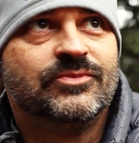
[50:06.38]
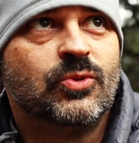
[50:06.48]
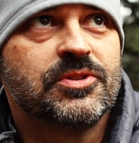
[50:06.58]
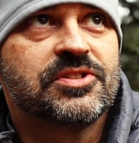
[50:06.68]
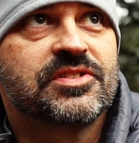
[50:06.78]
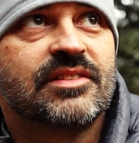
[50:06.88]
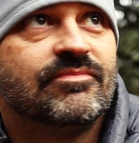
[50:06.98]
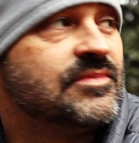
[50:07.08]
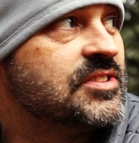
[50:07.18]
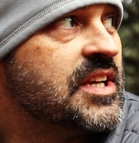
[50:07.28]
we'll just
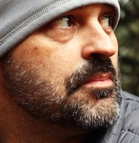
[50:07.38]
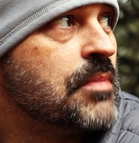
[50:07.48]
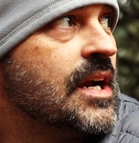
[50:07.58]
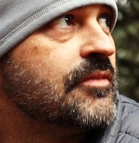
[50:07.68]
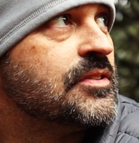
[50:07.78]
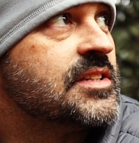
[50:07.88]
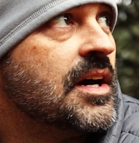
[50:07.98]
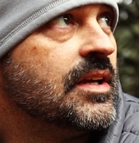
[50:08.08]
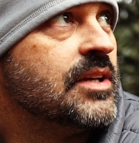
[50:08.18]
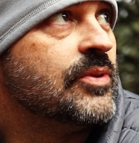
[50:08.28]
skip breakfast.
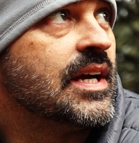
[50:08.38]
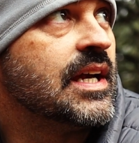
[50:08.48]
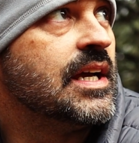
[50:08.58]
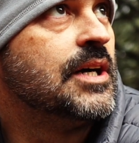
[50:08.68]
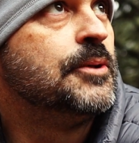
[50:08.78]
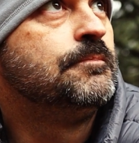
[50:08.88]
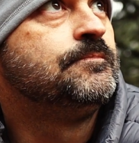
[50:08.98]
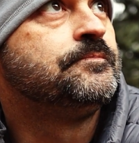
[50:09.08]
I'll eat when I get home.